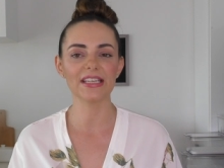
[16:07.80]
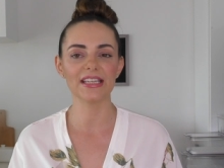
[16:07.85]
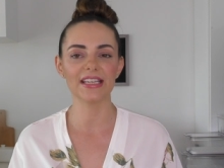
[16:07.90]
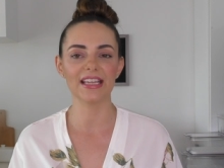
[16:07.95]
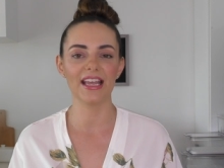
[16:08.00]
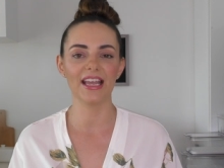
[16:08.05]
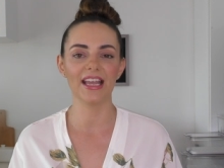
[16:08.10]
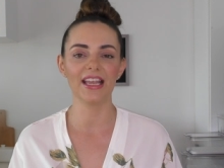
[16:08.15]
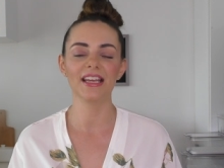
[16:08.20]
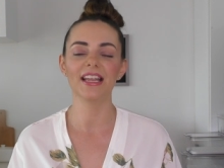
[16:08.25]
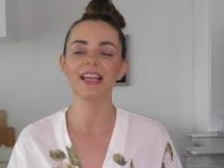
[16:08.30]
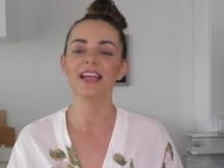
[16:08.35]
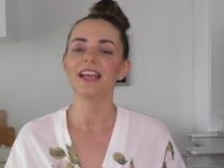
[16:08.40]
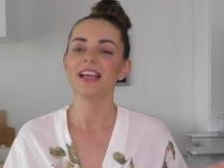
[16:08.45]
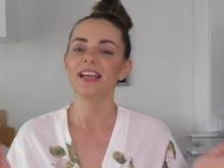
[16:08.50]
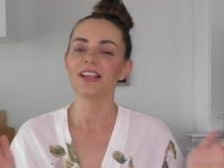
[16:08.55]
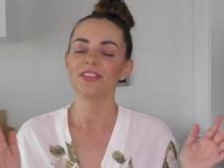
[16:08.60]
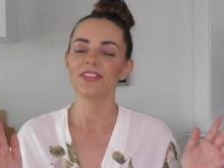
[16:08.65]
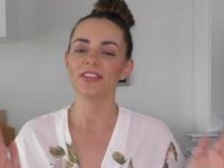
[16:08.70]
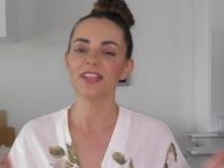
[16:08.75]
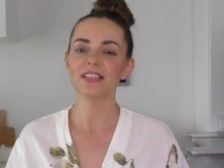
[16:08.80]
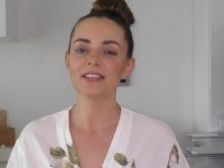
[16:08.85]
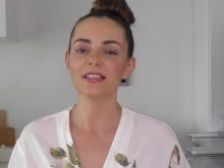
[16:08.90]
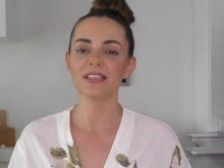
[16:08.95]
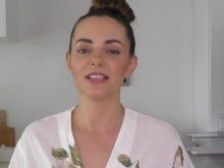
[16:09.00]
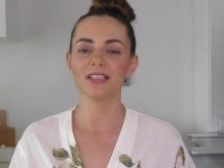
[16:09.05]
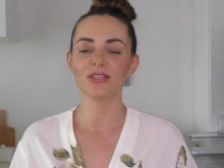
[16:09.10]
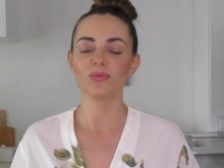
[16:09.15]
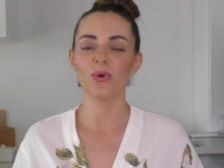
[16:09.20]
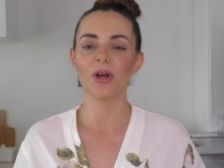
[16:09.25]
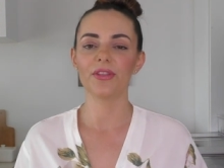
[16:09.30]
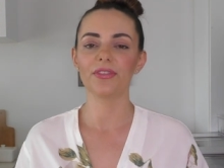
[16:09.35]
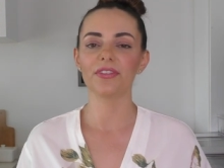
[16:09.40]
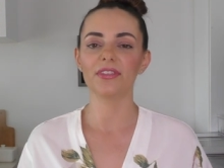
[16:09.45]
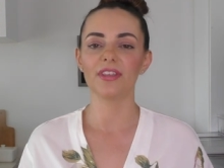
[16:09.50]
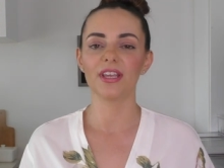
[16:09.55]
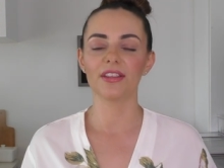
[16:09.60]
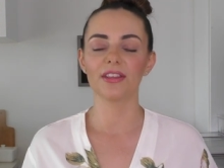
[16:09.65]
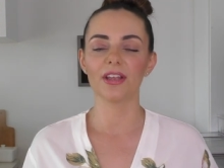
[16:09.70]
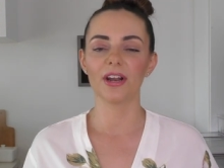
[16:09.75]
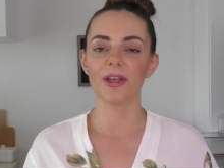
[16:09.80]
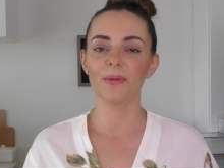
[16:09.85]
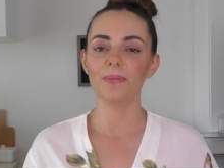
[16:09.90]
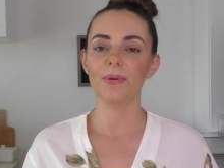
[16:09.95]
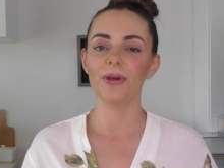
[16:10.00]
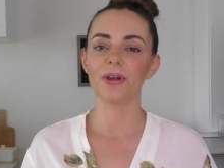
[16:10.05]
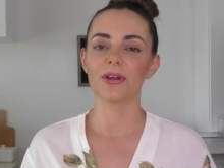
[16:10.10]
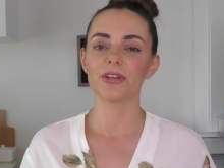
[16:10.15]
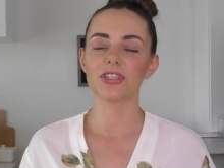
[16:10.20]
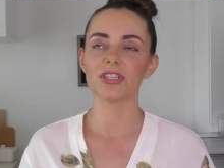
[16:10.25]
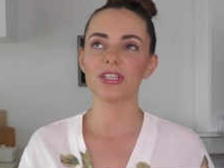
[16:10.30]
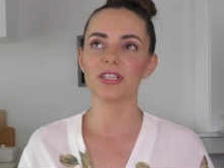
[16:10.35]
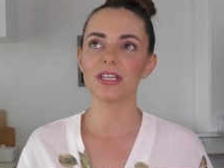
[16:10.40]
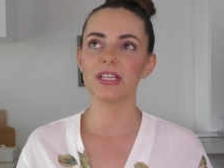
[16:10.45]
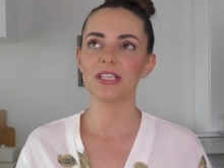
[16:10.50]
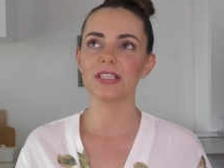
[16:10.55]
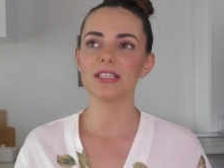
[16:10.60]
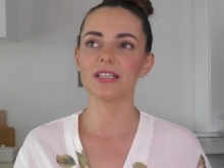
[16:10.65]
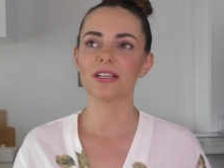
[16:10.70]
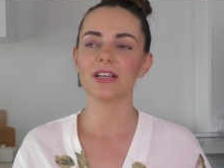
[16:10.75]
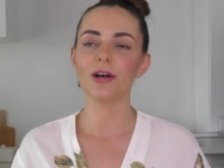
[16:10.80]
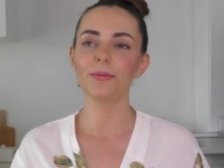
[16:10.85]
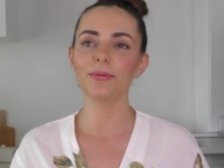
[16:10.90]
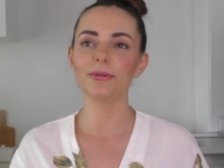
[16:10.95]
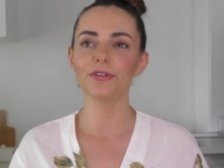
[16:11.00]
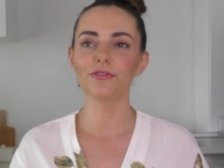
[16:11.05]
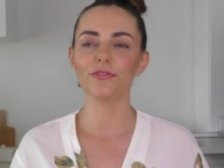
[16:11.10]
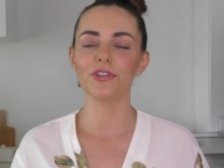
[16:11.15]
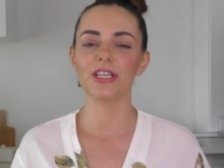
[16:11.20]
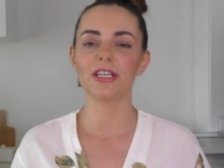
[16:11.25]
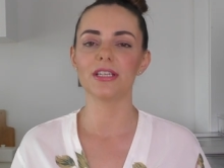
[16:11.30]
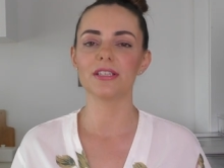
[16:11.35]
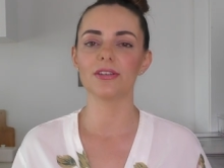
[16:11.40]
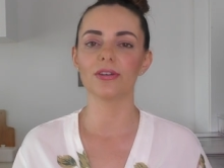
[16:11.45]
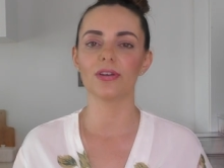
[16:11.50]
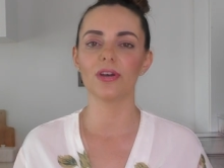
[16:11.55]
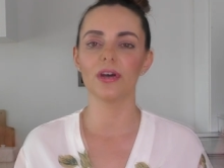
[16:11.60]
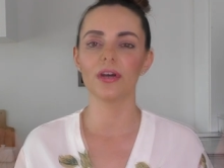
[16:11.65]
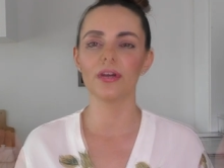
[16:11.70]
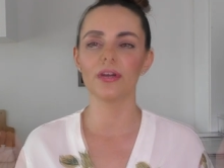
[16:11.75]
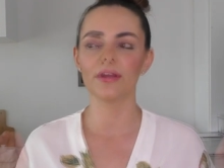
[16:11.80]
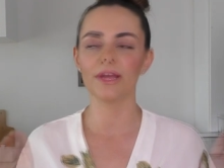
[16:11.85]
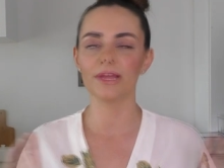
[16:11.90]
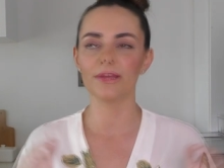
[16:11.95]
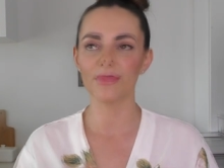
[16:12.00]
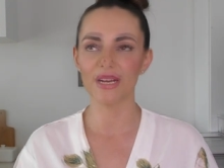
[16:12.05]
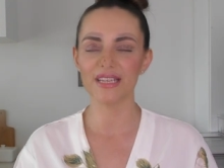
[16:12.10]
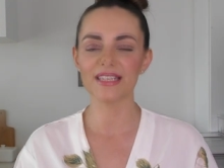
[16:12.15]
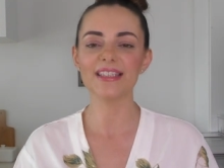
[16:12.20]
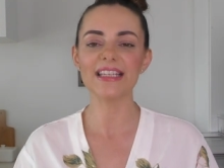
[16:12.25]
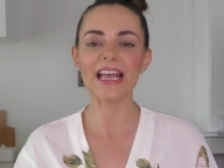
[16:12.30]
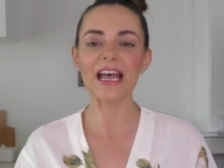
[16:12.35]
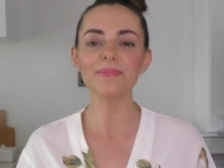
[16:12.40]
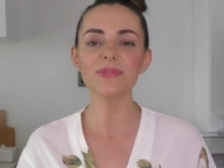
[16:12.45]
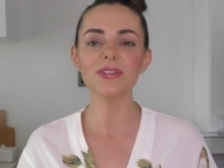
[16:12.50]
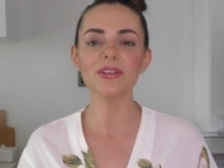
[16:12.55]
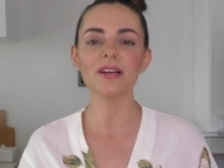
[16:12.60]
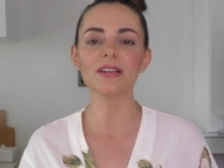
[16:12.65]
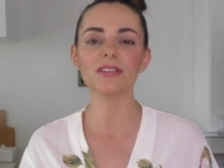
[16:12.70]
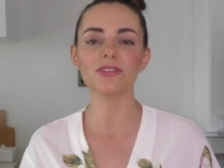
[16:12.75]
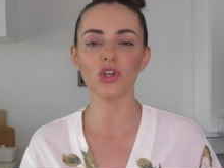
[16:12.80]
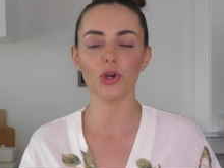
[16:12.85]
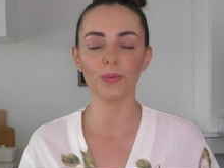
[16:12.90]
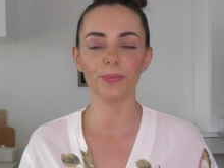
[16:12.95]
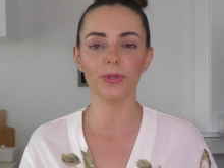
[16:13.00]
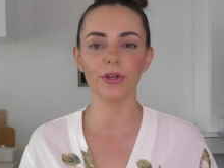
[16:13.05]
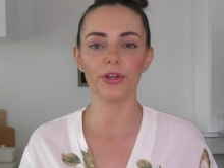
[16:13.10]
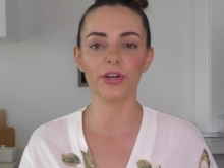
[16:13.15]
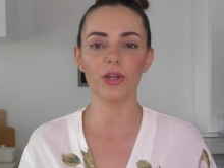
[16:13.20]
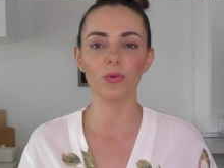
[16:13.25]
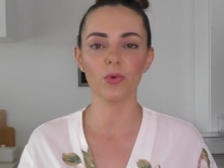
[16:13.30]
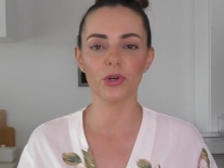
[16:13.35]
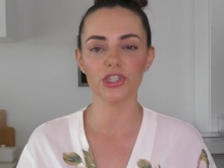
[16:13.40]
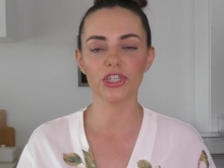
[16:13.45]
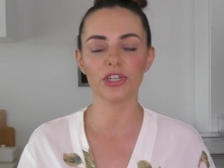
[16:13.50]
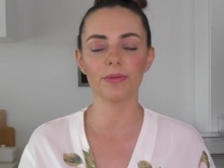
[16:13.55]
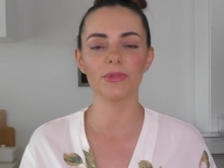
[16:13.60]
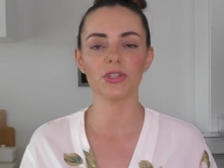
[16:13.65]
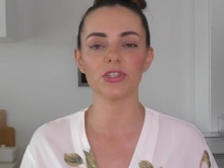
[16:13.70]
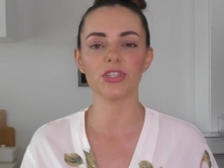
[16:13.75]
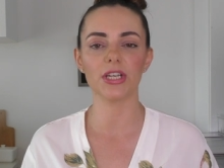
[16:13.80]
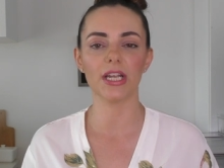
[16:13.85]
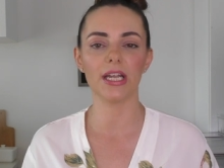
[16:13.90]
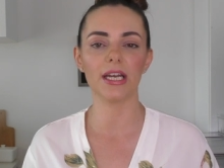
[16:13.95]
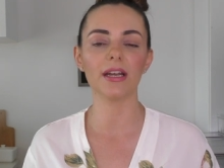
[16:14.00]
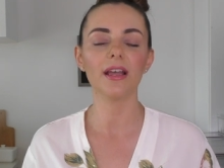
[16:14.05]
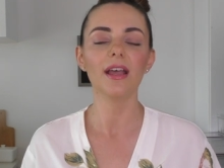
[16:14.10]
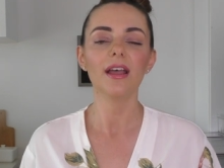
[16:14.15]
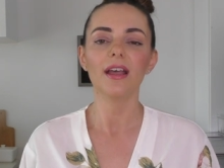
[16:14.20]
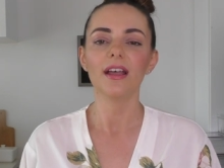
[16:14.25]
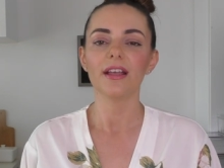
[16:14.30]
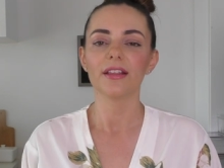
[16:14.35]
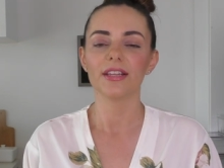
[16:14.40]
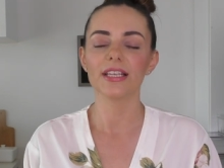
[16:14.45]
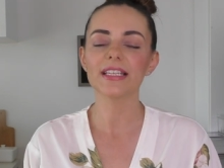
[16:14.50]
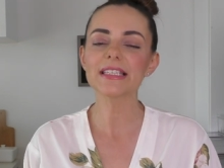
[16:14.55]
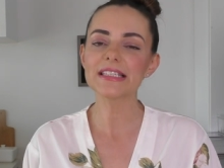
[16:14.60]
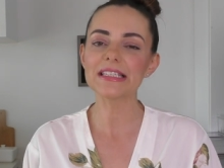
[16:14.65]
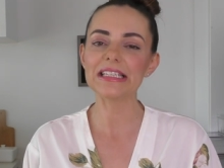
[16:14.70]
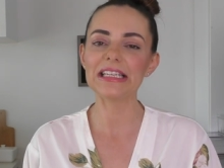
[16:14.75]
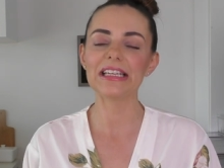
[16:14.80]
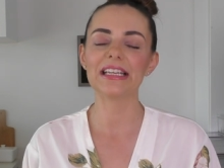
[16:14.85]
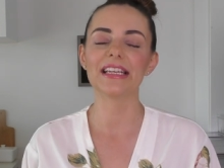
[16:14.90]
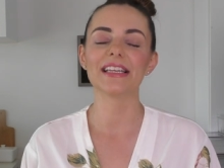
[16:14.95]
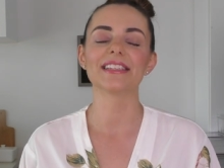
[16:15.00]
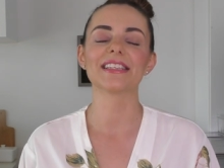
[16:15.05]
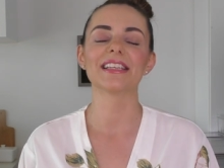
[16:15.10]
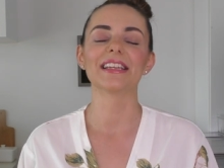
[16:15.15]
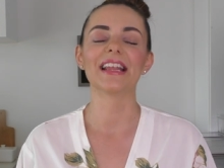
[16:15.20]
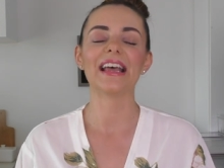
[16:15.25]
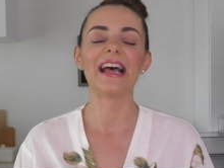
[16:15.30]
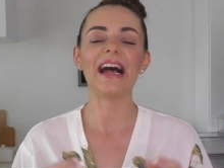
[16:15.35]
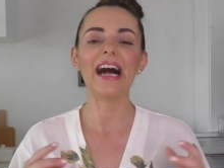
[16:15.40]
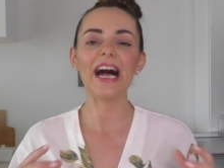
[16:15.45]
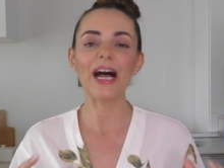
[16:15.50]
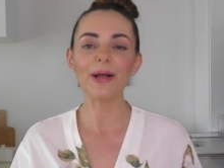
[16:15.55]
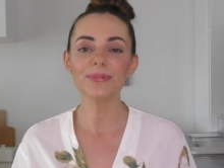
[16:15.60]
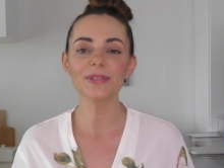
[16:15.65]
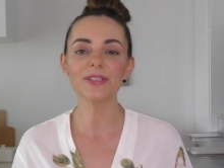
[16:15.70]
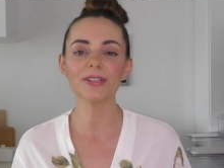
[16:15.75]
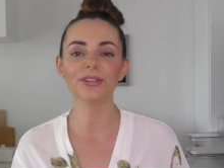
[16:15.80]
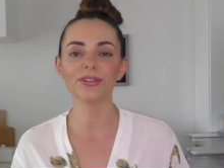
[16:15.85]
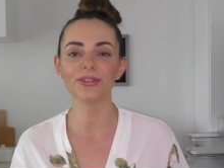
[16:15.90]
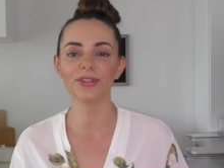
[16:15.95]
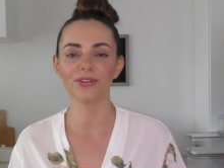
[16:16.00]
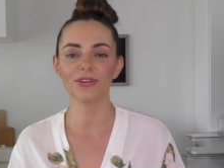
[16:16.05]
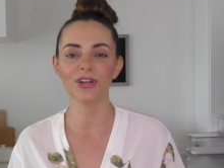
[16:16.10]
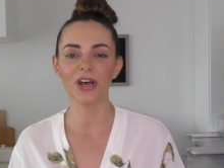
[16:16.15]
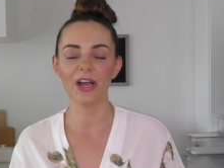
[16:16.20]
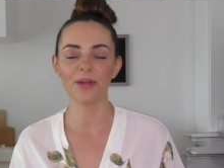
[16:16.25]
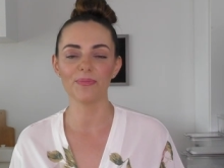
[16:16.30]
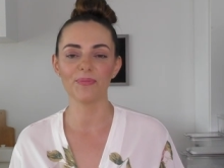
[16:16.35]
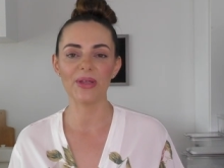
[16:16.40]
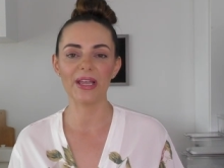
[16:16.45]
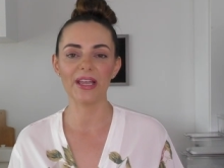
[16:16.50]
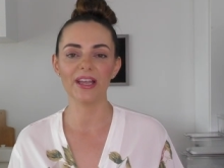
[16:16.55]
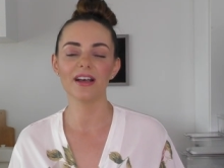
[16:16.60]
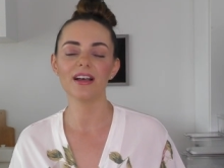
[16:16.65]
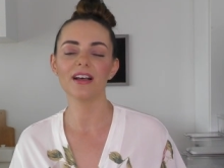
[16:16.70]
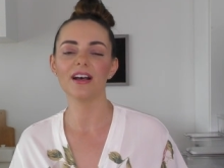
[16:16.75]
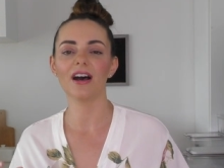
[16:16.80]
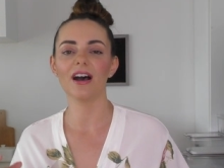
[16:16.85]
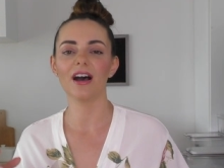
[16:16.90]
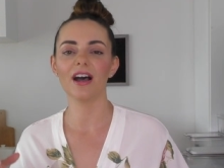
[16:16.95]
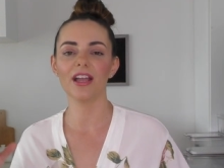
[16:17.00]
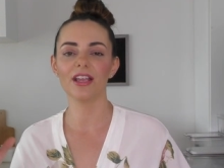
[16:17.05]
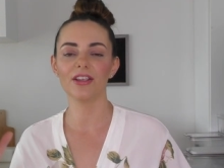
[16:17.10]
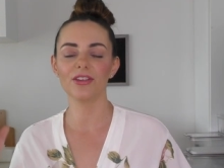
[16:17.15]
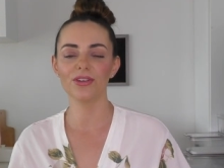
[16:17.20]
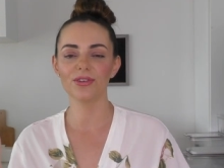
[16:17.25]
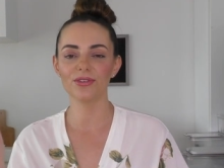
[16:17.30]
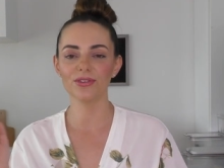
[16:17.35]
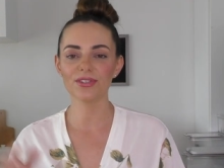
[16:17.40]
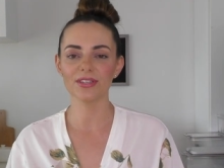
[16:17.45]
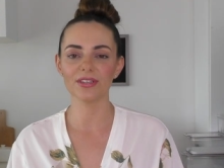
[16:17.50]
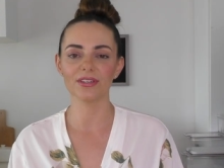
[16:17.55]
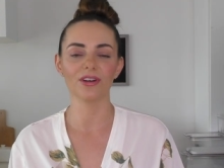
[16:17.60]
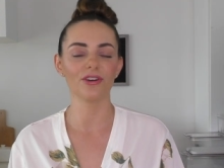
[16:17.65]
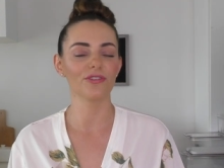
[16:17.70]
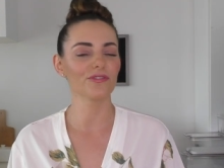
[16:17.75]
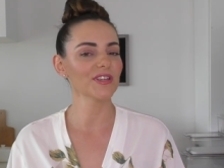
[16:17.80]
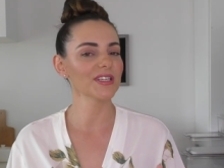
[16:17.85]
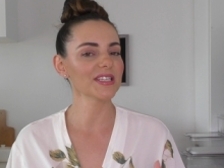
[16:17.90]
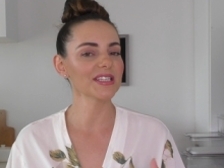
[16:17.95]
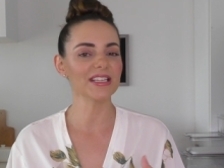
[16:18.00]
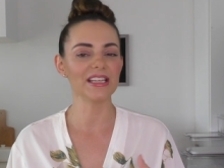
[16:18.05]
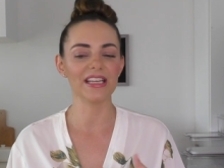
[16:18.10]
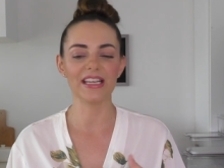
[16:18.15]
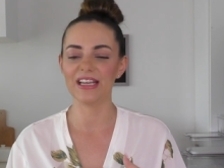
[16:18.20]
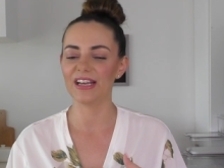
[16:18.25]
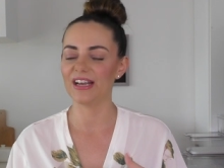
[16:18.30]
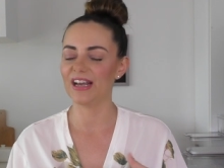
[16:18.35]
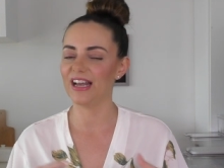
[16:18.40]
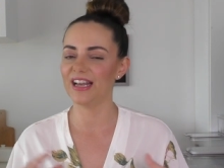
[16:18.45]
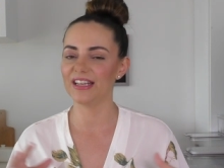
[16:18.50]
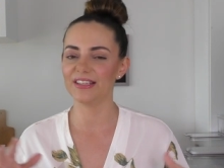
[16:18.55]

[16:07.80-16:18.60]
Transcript: again, this is one thing that I purchased a couple of years ago and my Samsung top loading washing machine. This thing is an absolute nightmare. I use it obviously